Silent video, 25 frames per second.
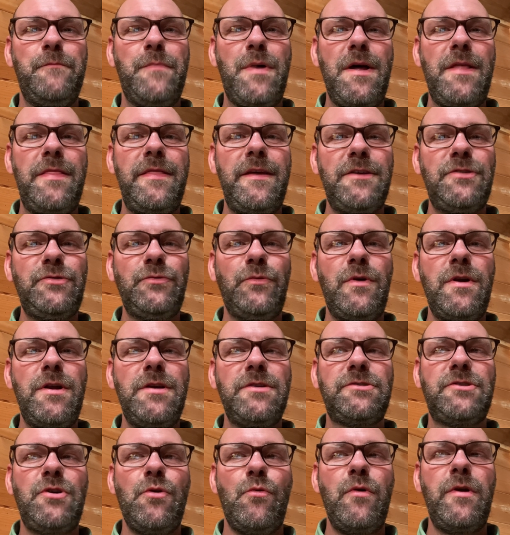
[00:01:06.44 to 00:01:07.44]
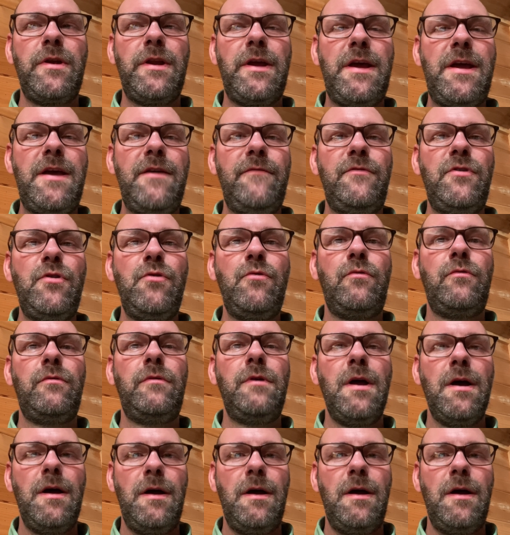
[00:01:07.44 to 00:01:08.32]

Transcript: this one is going to give you